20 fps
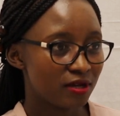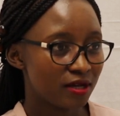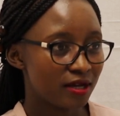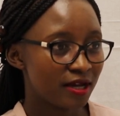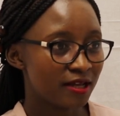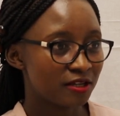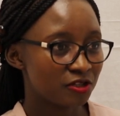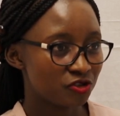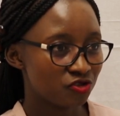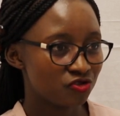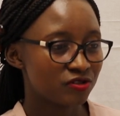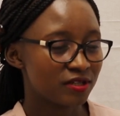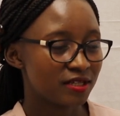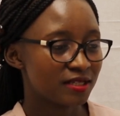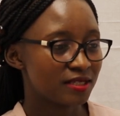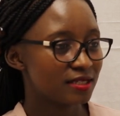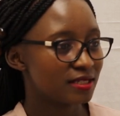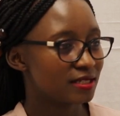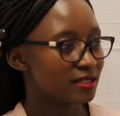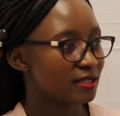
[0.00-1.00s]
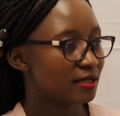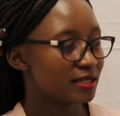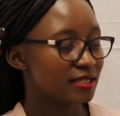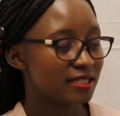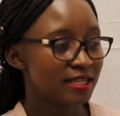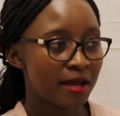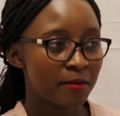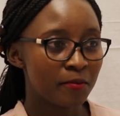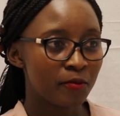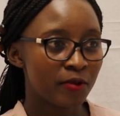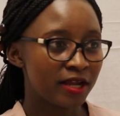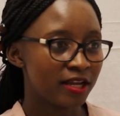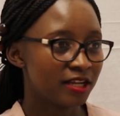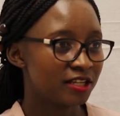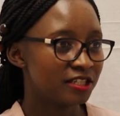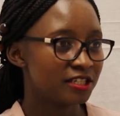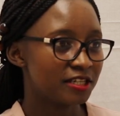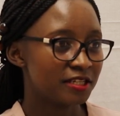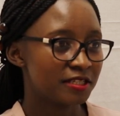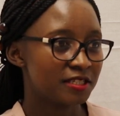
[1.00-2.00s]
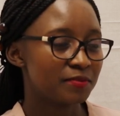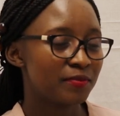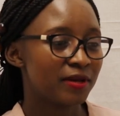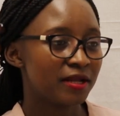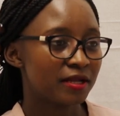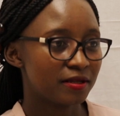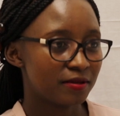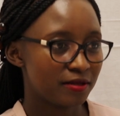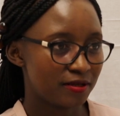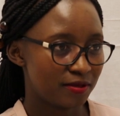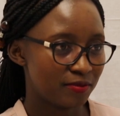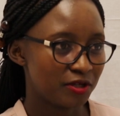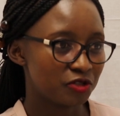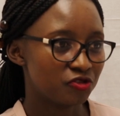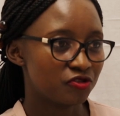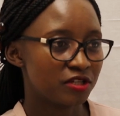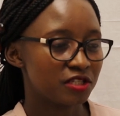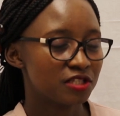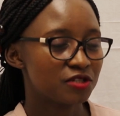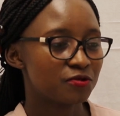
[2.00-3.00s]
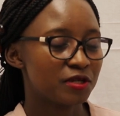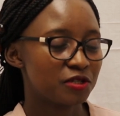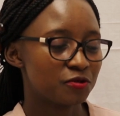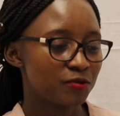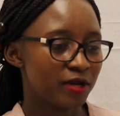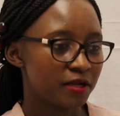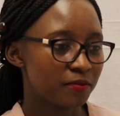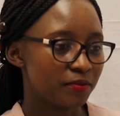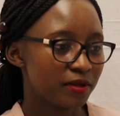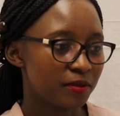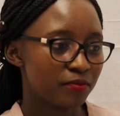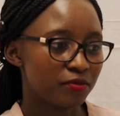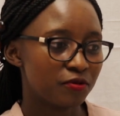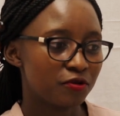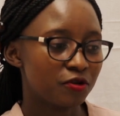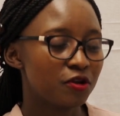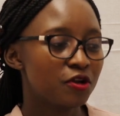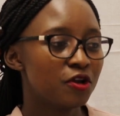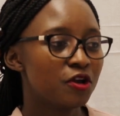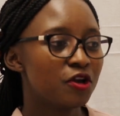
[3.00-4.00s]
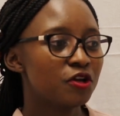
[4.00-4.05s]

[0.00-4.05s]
other students. Some were Indians, but majority was white people.